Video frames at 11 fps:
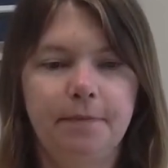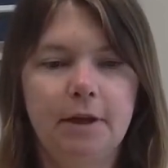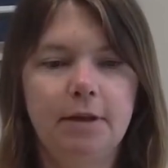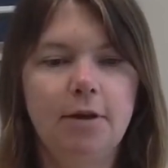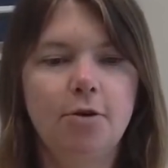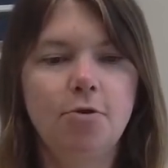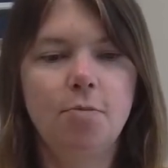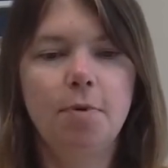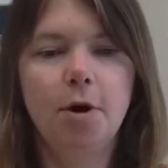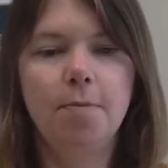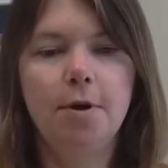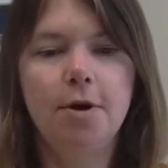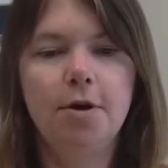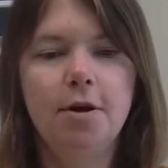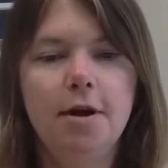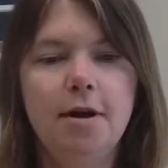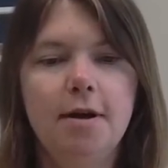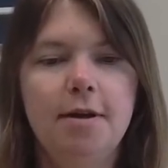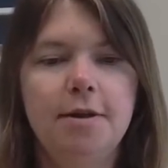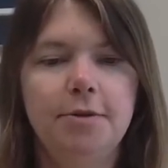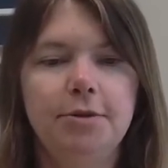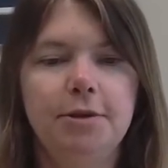go purple, and
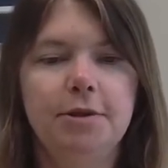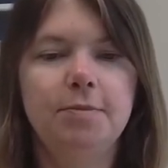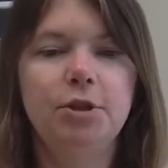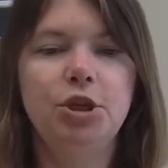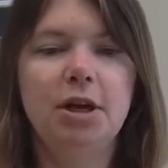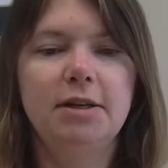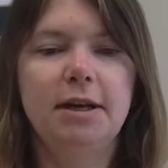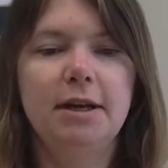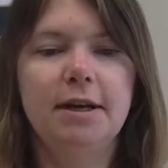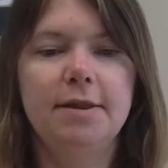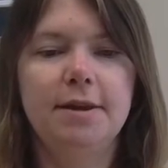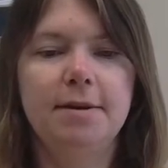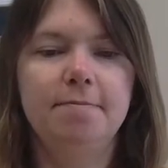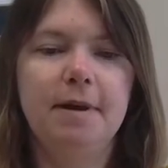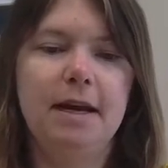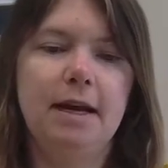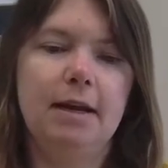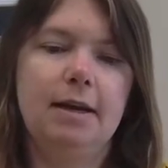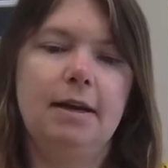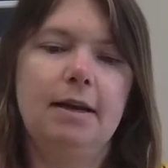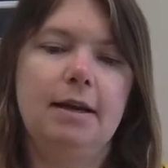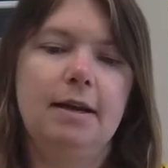we'll do this magenta and then pink.
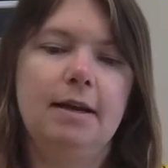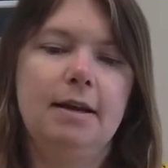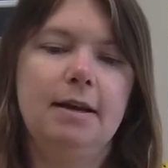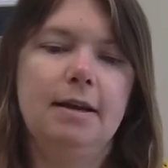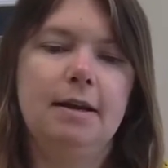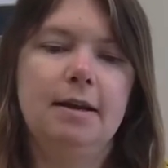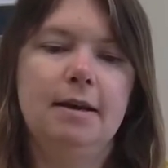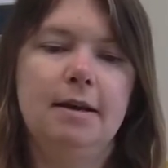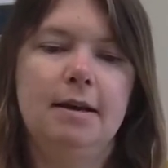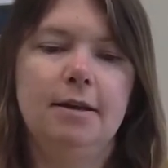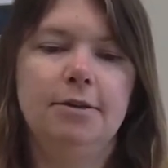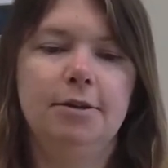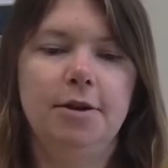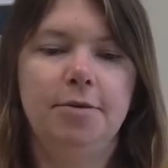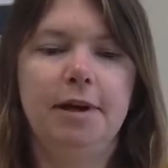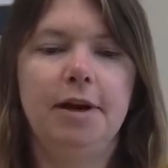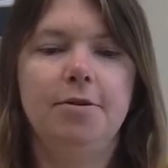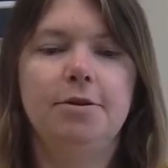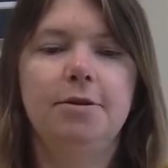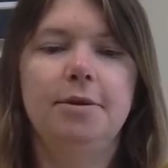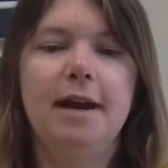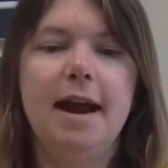So there we go.
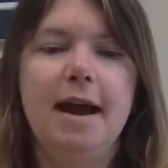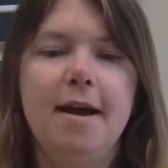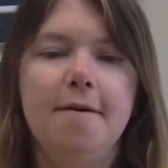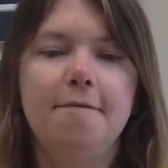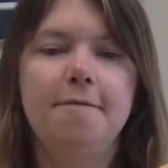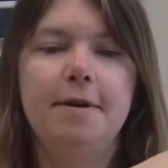So we have